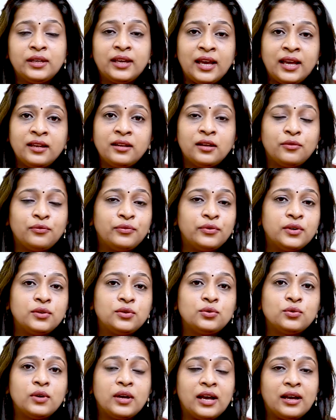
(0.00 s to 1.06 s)
can
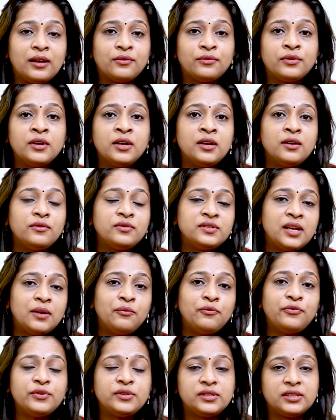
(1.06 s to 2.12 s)
afford to have
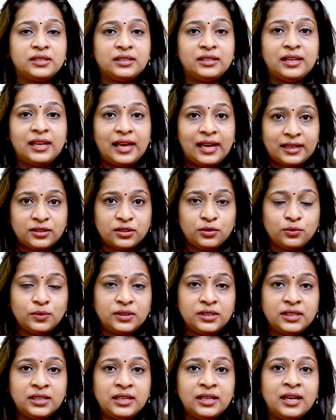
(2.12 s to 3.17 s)
some physical
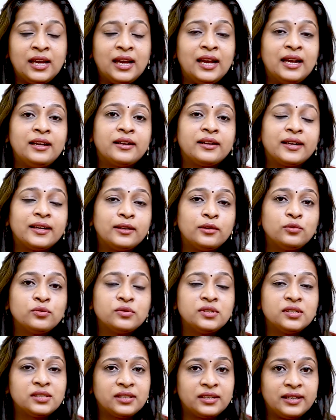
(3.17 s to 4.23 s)
activity and reduce
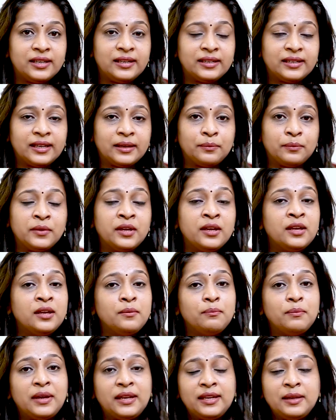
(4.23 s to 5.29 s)
the screen time
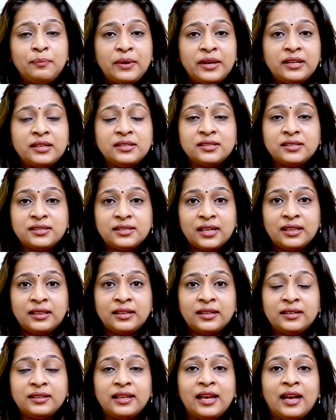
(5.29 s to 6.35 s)
many parents tell
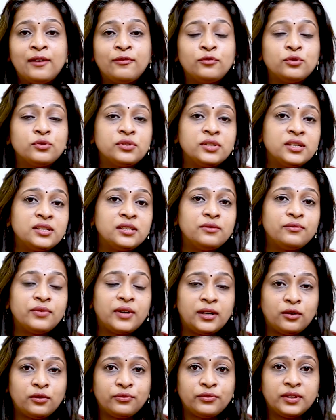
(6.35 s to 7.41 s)
that they have to sit in
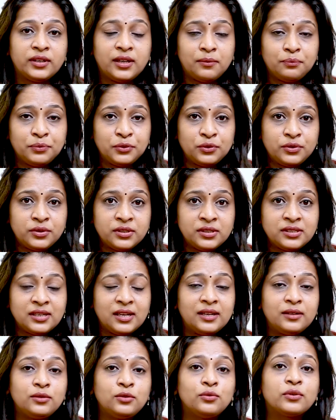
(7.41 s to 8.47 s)
front of the computers
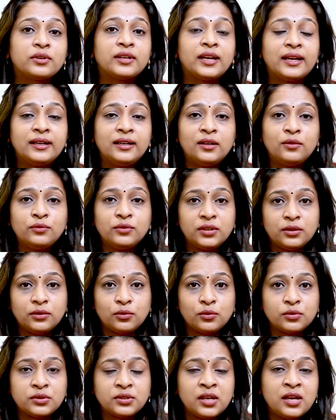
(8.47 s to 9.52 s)
to write down the
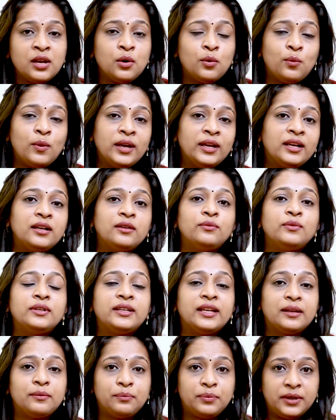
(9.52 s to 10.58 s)
notes why can't we
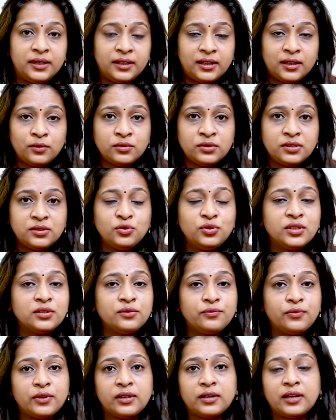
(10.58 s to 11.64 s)
take printouts
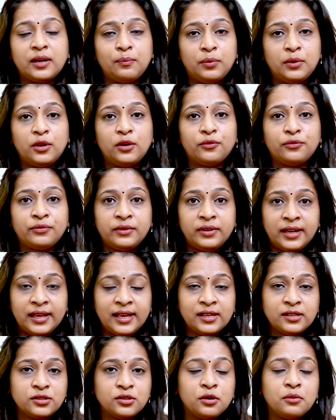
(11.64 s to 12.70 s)
just for a couple of
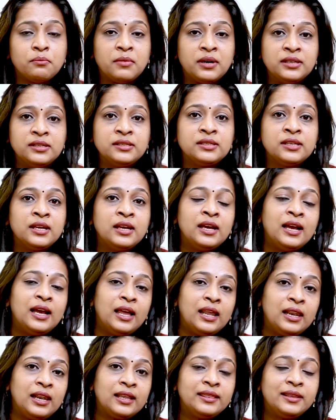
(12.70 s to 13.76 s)
days or months
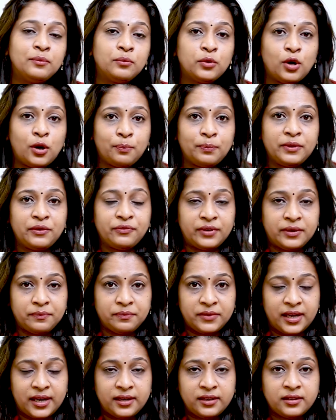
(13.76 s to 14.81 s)
and let them copy
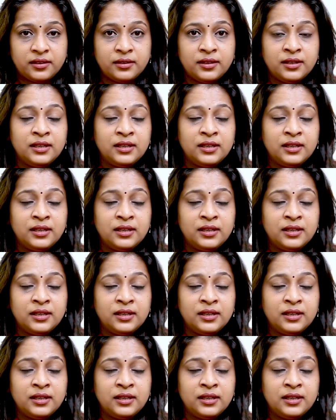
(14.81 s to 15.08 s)
from that